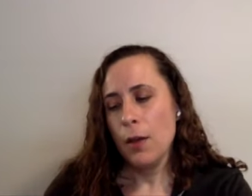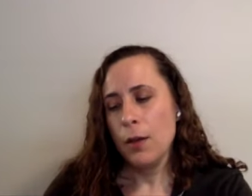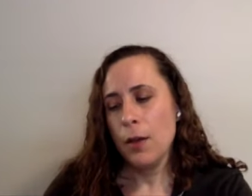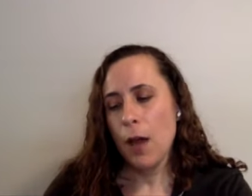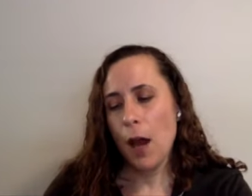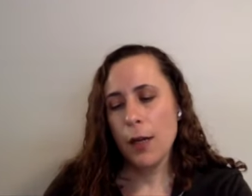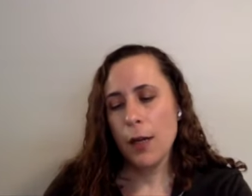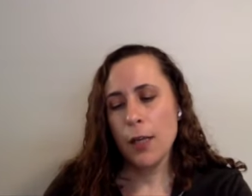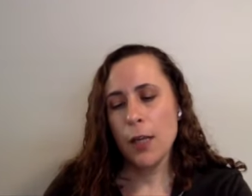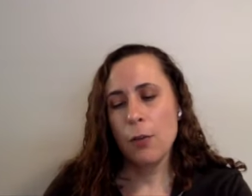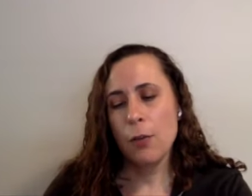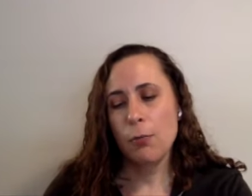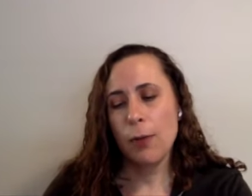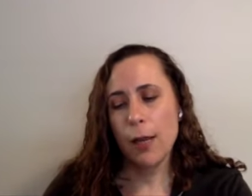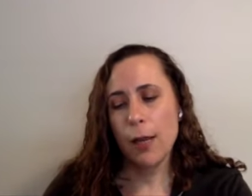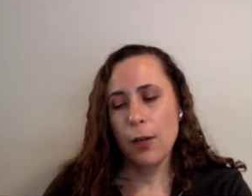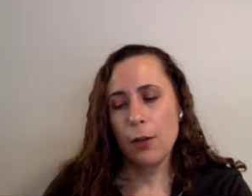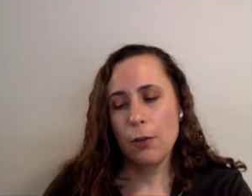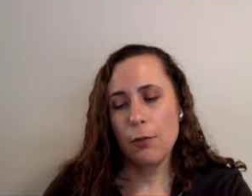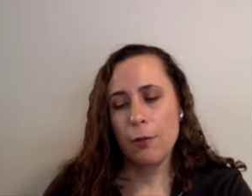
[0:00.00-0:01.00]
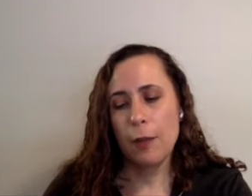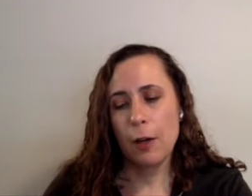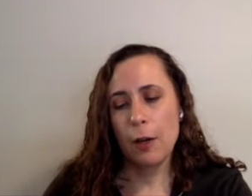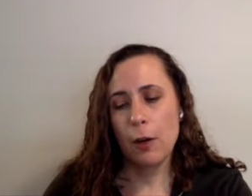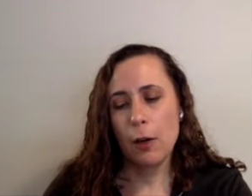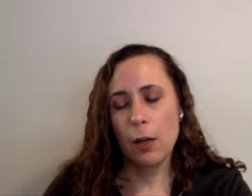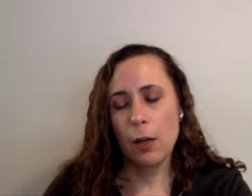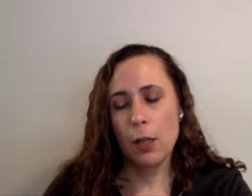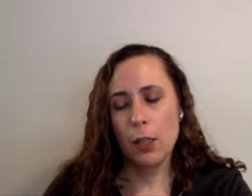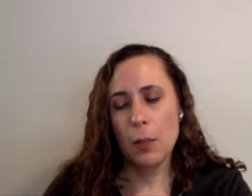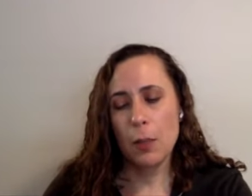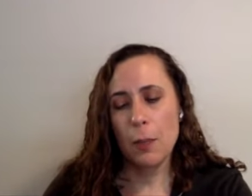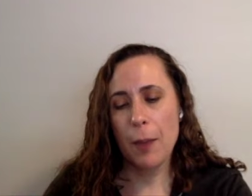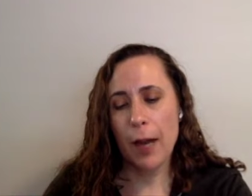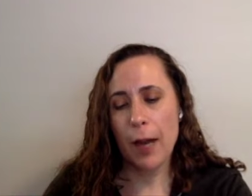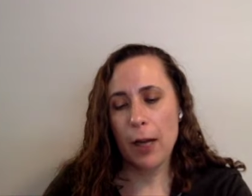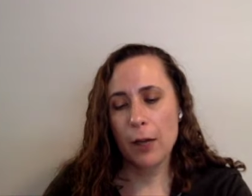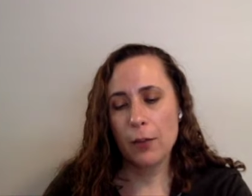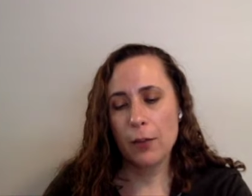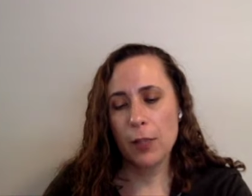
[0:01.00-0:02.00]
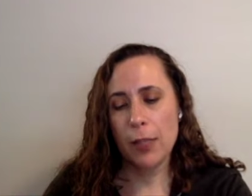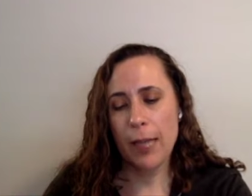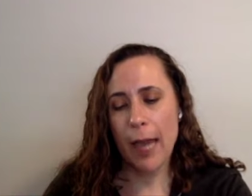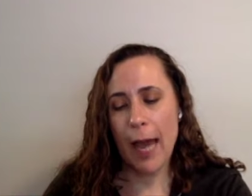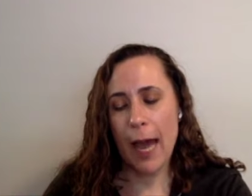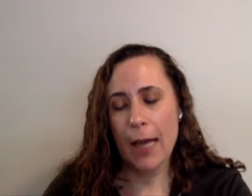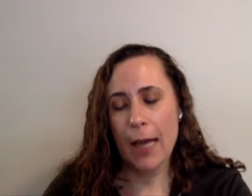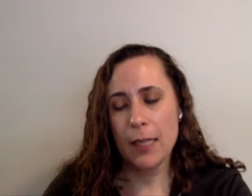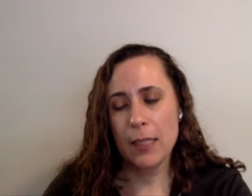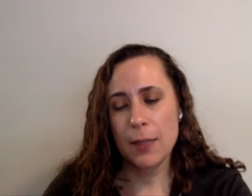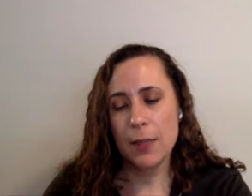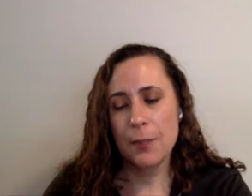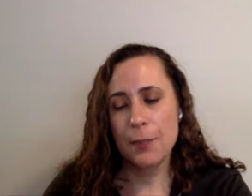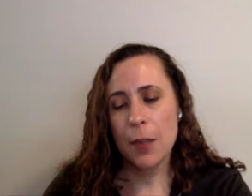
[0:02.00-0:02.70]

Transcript: Nadia ran her finger along the back of her cat.